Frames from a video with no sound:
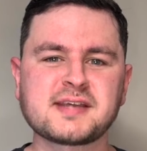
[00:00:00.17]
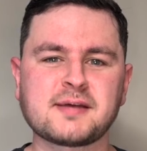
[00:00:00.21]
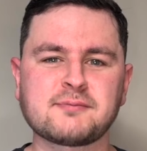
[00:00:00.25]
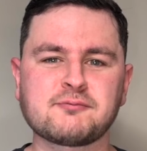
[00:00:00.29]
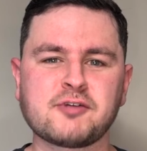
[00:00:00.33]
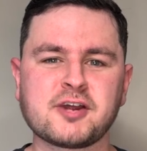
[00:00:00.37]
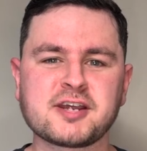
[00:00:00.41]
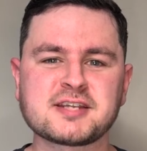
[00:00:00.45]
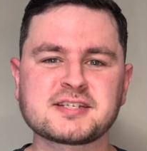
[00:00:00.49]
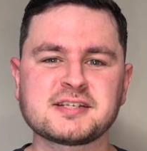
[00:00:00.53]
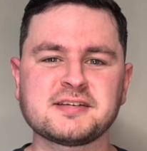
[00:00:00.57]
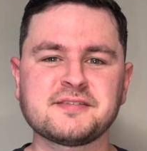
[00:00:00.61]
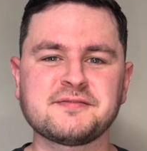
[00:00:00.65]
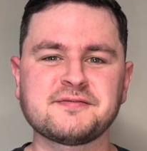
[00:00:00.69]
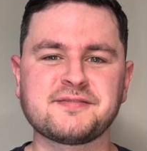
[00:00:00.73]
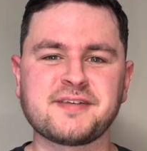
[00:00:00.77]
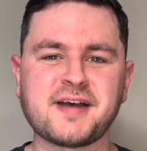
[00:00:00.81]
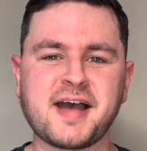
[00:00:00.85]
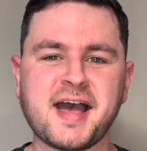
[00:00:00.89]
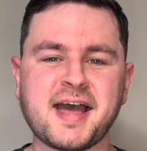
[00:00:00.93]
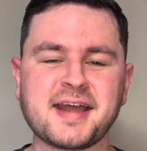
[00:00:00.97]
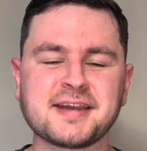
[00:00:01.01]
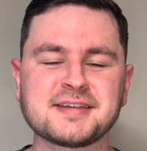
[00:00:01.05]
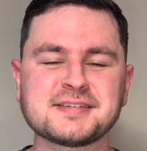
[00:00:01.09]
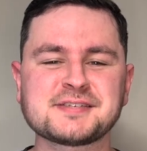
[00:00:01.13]
up, wrestling
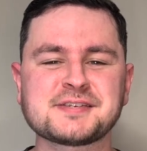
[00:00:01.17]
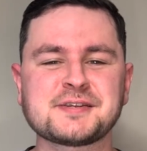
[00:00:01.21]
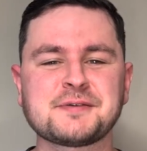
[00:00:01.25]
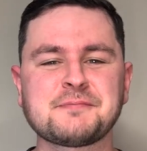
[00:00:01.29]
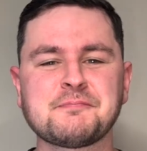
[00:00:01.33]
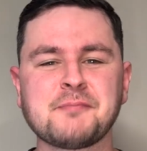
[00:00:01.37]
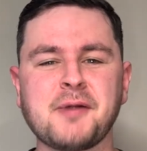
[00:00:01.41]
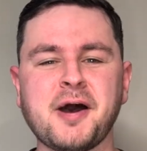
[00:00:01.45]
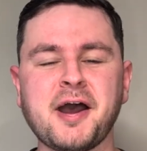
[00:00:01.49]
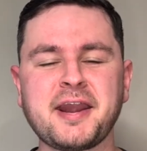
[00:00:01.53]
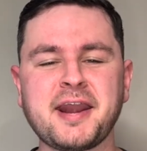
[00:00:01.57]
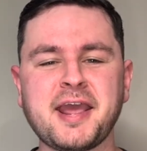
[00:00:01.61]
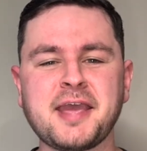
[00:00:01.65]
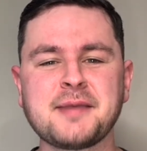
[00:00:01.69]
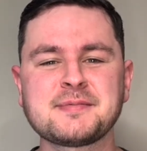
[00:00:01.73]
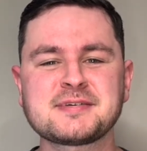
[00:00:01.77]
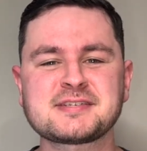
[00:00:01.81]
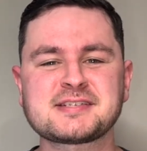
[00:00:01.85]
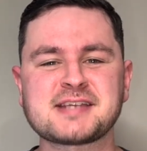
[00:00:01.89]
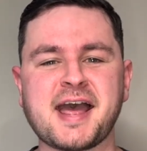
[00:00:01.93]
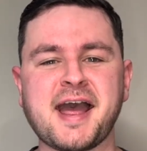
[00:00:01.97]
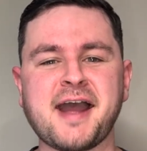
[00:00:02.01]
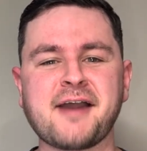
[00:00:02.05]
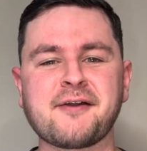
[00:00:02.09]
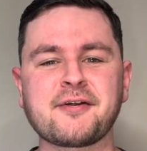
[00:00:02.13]
fans? My name
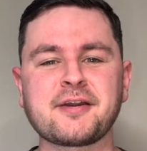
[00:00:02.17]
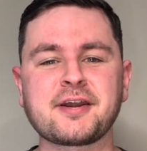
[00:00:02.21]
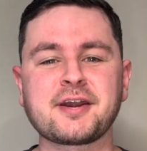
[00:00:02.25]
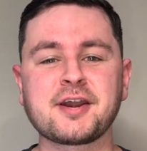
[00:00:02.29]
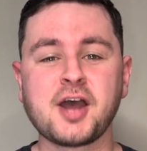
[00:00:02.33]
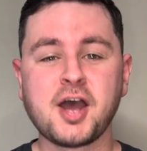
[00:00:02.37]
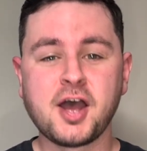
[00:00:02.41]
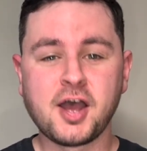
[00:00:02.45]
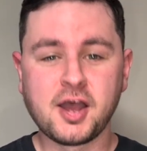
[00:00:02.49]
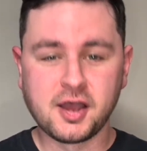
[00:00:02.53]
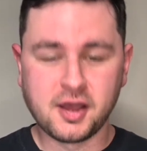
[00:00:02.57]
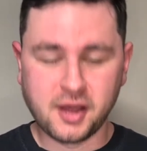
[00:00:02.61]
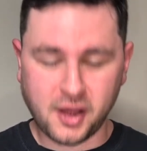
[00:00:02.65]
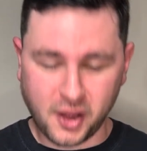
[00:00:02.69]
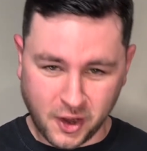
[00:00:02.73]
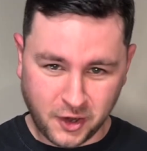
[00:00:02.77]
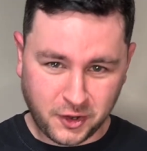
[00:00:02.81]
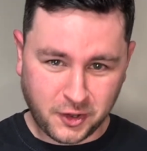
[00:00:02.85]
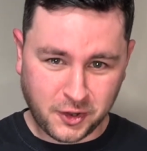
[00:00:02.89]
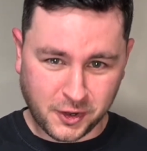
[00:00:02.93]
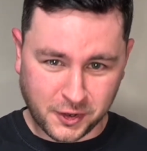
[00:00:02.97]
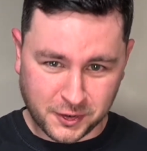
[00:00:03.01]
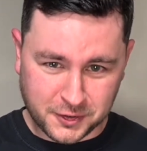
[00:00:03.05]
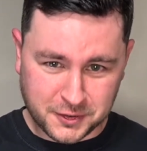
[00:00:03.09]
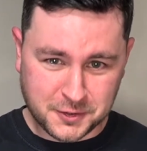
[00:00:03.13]
is Aaron. I
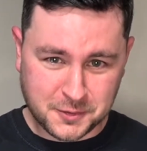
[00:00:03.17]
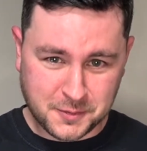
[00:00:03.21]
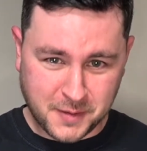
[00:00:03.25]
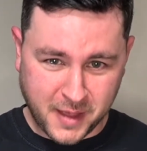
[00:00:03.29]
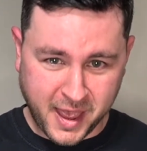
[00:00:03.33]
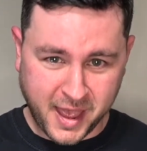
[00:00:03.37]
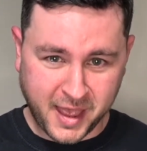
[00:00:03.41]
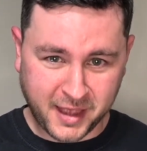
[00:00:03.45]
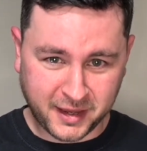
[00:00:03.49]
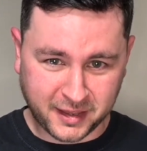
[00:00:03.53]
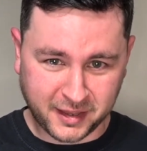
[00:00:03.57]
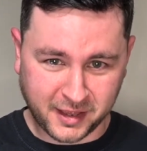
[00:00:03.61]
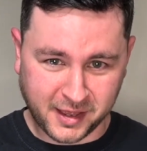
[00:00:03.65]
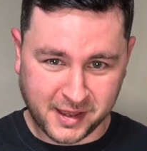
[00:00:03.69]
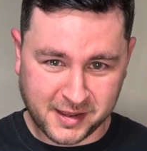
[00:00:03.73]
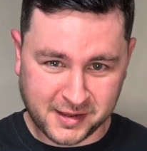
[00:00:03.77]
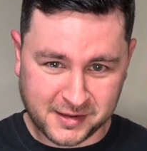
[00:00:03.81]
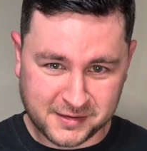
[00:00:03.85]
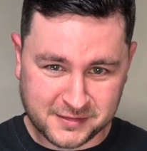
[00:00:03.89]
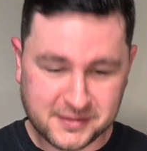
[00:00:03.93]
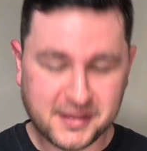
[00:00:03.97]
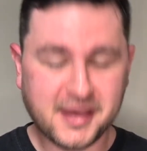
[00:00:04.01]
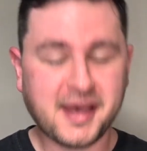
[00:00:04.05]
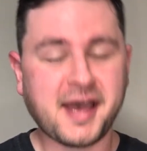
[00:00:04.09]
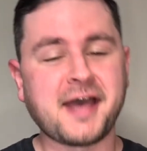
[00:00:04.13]
got a new
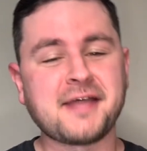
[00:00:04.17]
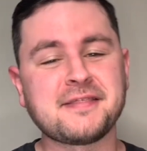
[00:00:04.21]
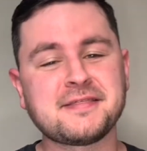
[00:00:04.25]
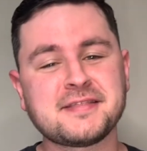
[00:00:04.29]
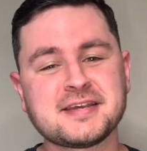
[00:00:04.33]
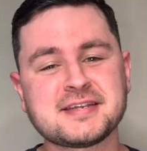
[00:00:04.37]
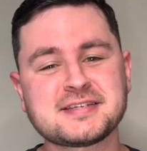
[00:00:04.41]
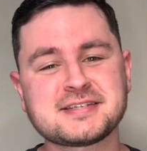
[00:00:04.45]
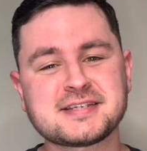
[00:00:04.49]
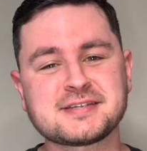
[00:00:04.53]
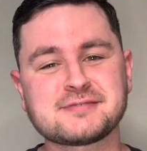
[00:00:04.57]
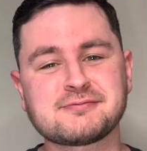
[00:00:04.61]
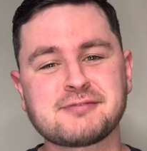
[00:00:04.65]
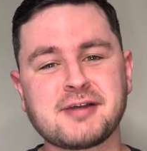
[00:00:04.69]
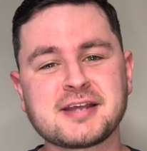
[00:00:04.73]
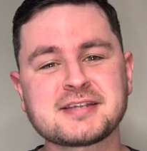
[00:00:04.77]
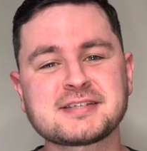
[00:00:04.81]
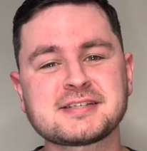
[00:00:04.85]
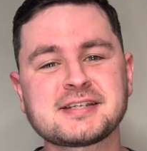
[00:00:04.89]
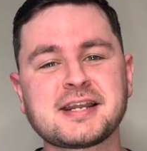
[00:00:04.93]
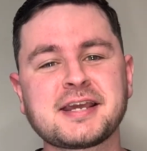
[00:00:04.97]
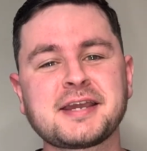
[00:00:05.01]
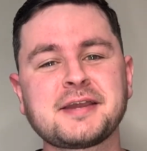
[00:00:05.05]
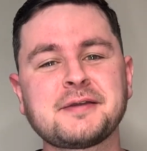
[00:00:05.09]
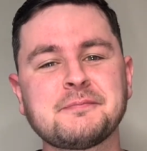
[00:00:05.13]
haircut, and this is
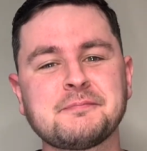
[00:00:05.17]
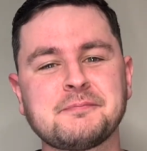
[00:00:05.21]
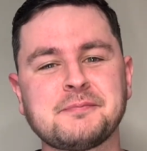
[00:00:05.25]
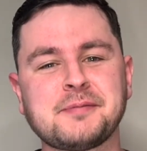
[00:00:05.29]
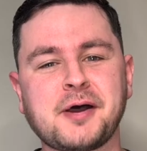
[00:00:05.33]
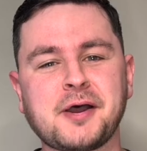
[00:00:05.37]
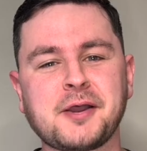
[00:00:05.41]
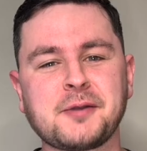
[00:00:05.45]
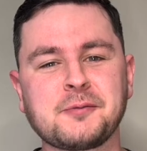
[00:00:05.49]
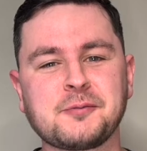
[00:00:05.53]
Wrestling by